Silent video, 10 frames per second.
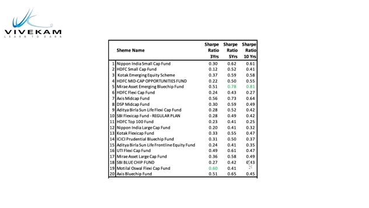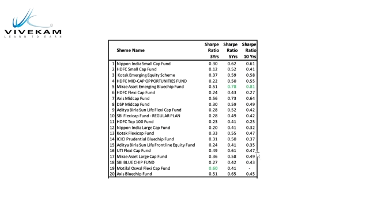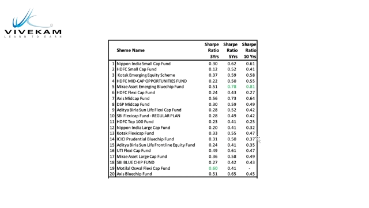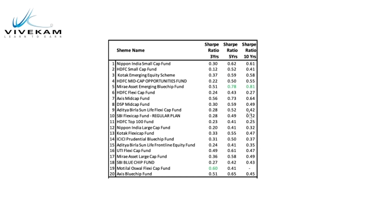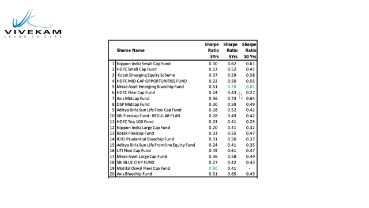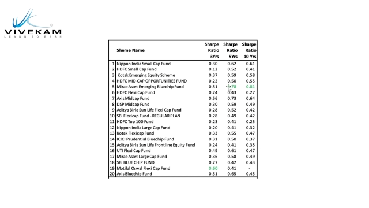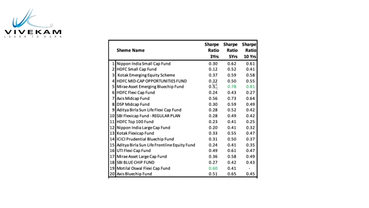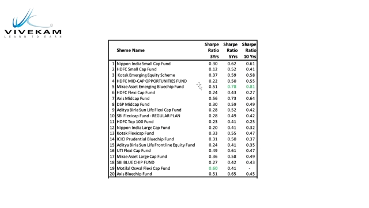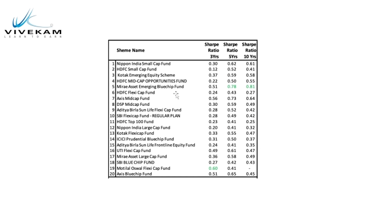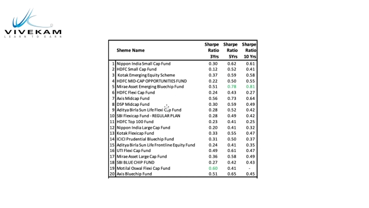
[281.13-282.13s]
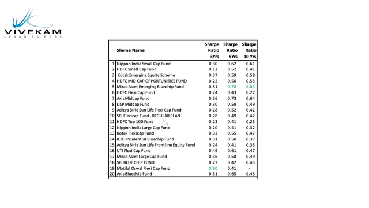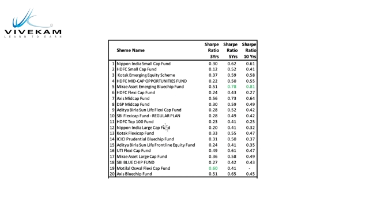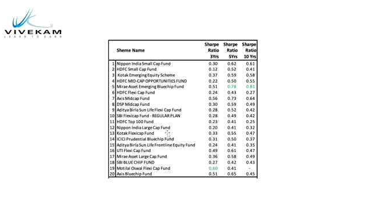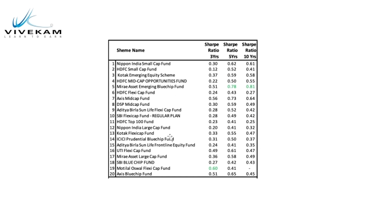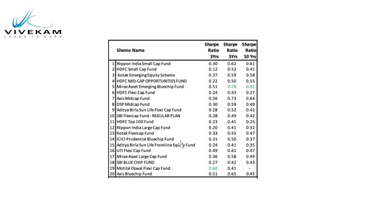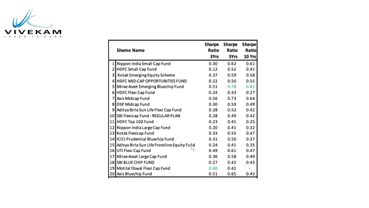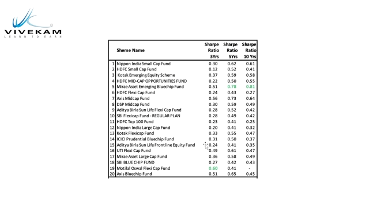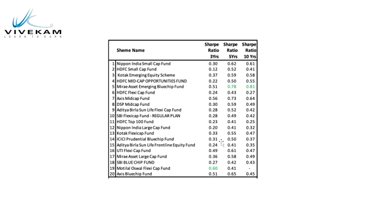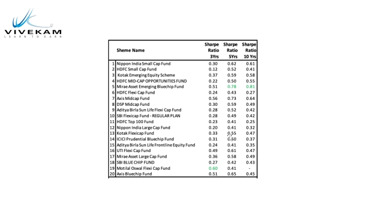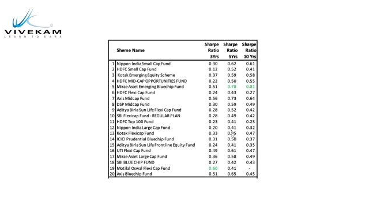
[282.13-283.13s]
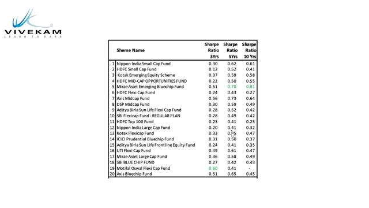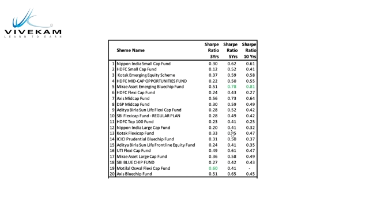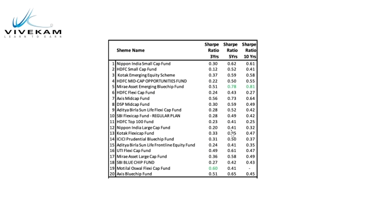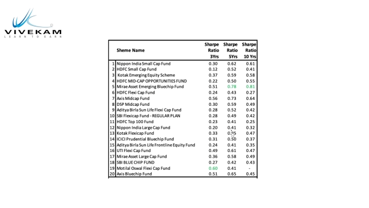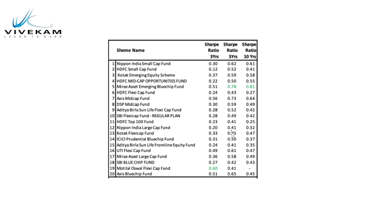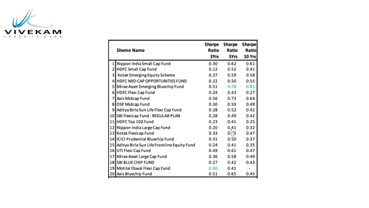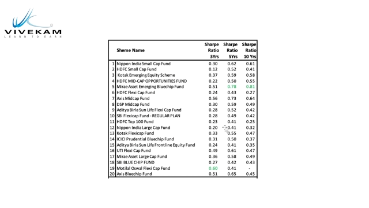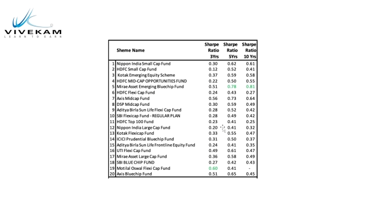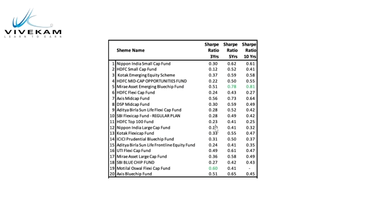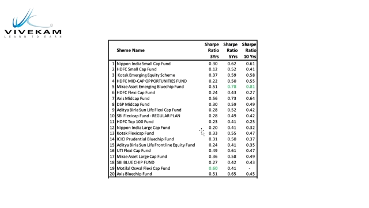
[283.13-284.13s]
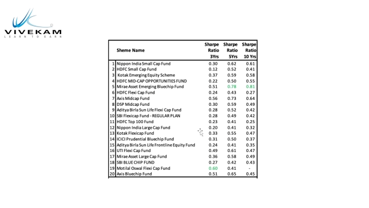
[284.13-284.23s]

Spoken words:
[unreadable: no face in view]